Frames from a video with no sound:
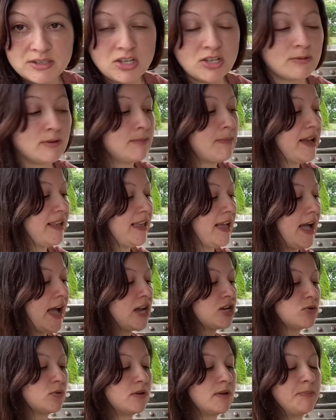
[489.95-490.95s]
Just with my
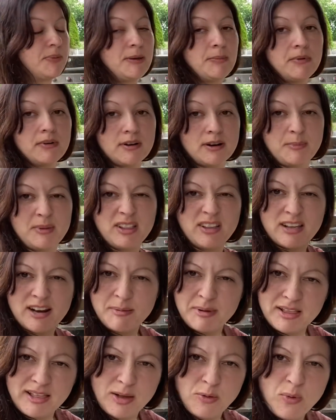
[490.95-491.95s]
casual, people are going to be looking
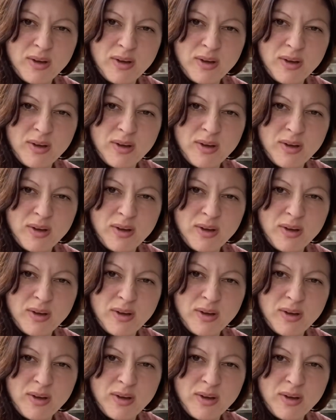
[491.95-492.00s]
at me like,